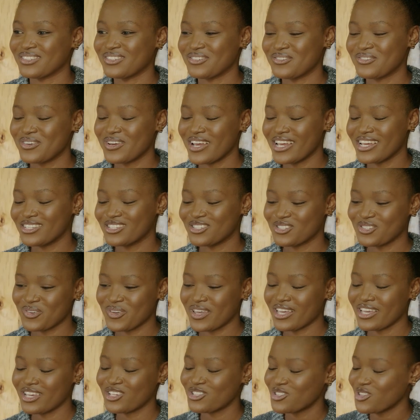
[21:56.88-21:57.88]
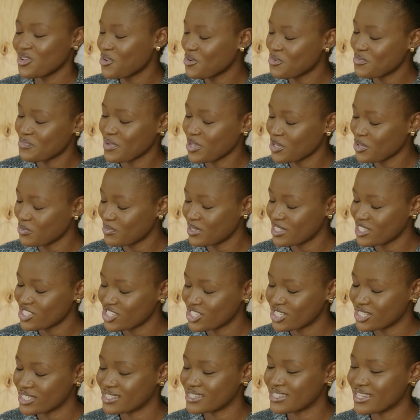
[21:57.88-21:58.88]
All right, so XO, may you
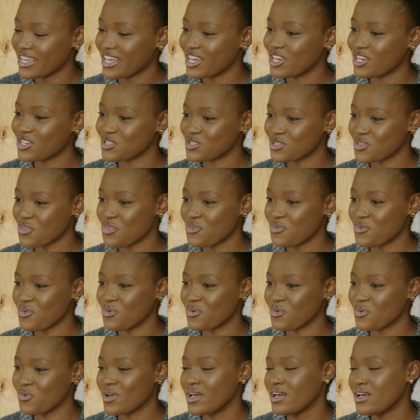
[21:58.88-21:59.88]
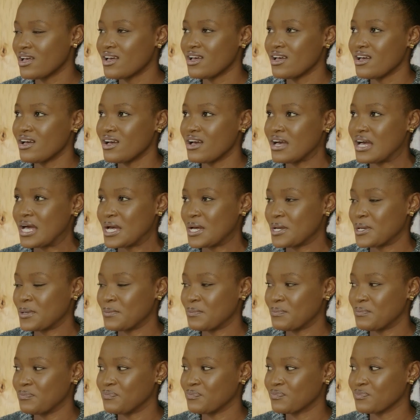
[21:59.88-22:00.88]
please just take us through
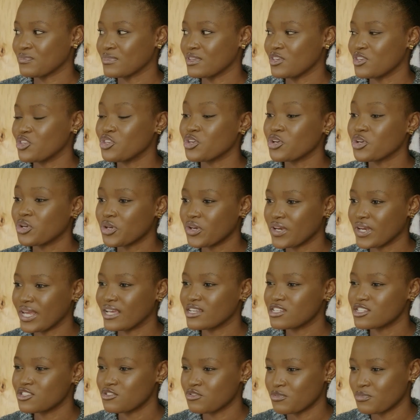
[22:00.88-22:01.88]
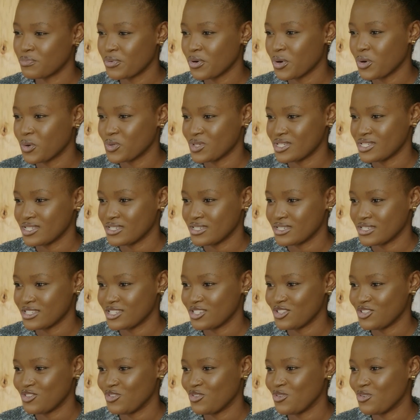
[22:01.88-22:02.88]
your creative
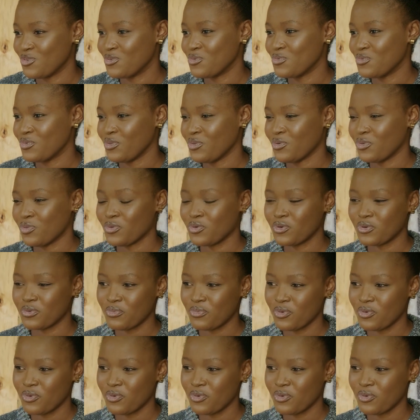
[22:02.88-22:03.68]
process, your thought